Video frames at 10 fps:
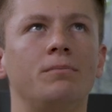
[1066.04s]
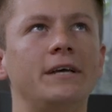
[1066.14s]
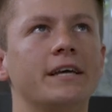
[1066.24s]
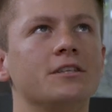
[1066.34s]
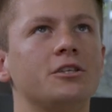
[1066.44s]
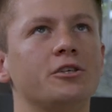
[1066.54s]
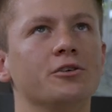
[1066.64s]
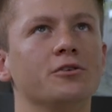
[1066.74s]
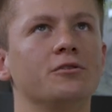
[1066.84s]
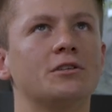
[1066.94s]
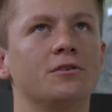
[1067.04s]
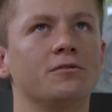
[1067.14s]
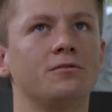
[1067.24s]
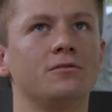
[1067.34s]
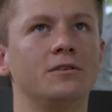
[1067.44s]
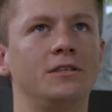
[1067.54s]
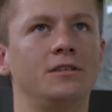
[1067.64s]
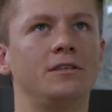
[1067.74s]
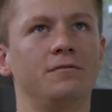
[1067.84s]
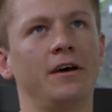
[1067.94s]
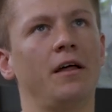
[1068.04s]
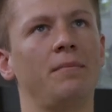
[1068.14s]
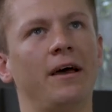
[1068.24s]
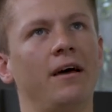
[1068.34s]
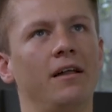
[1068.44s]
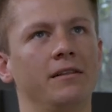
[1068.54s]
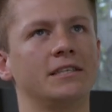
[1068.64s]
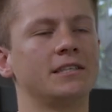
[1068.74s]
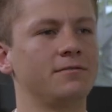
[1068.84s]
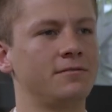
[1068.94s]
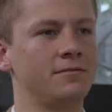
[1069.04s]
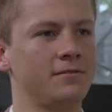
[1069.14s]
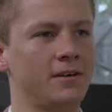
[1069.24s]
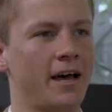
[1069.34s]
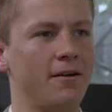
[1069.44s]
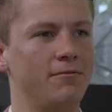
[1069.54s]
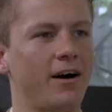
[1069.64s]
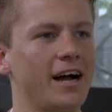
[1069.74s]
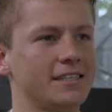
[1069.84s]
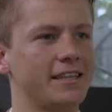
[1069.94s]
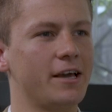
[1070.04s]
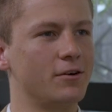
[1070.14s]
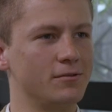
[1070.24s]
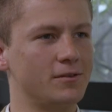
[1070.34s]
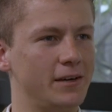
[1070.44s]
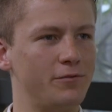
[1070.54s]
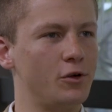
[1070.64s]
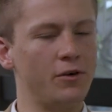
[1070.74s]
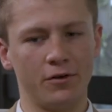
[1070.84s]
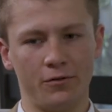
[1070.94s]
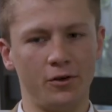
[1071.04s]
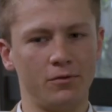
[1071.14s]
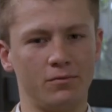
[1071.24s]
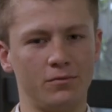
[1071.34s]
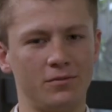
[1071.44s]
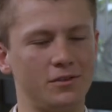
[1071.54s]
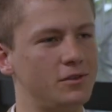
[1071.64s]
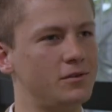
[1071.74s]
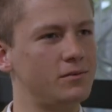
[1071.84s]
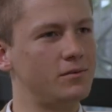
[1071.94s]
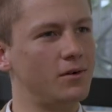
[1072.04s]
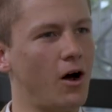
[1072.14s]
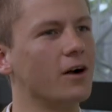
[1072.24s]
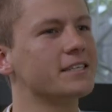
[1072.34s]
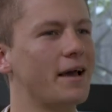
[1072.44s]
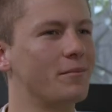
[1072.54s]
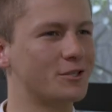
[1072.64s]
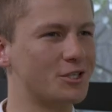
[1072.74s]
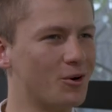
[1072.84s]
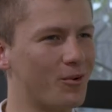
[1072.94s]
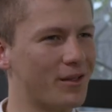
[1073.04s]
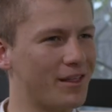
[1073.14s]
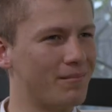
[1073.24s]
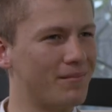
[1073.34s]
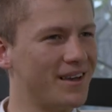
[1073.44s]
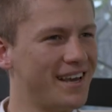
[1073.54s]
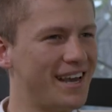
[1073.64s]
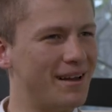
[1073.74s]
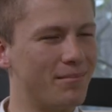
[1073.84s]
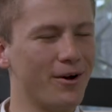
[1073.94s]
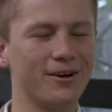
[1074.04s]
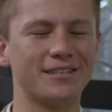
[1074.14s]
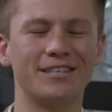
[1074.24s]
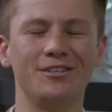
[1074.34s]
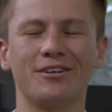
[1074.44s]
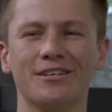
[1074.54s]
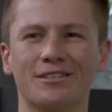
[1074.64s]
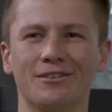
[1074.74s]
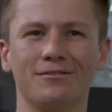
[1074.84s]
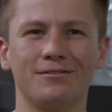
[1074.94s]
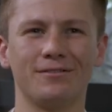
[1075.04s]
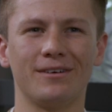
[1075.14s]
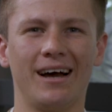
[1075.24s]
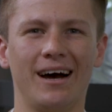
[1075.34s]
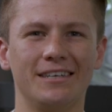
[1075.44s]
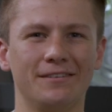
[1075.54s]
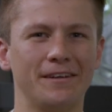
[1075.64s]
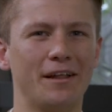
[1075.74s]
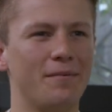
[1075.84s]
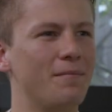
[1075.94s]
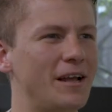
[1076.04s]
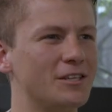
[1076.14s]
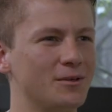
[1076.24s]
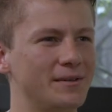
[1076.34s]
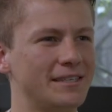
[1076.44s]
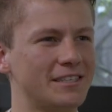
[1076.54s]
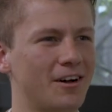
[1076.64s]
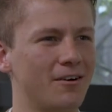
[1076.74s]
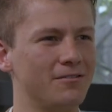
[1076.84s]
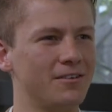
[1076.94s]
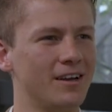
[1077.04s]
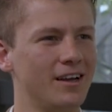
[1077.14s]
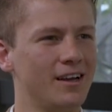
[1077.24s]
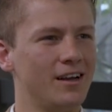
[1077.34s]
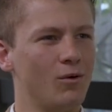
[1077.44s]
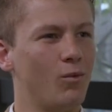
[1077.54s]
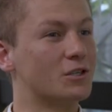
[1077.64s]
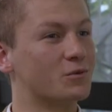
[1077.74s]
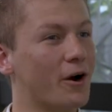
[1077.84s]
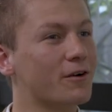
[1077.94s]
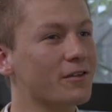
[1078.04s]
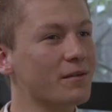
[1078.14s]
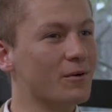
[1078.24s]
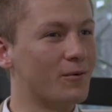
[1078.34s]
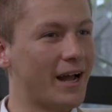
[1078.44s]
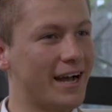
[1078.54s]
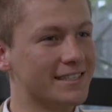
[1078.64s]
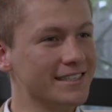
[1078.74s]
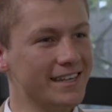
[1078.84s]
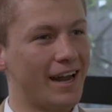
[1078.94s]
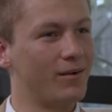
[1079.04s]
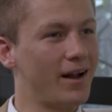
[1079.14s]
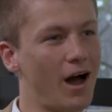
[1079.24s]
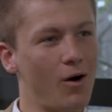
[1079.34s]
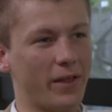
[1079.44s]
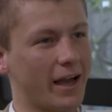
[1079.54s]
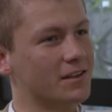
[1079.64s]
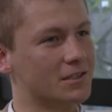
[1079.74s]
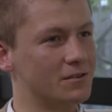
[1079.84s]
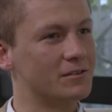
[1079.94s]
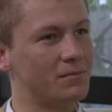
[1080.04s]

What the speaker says: begin to sort of develop a list of advice they could give you. Even if you aren't able to talk with them in person, you can sort of develop a mental list of what's worked for them and what hasn't and how that can sort of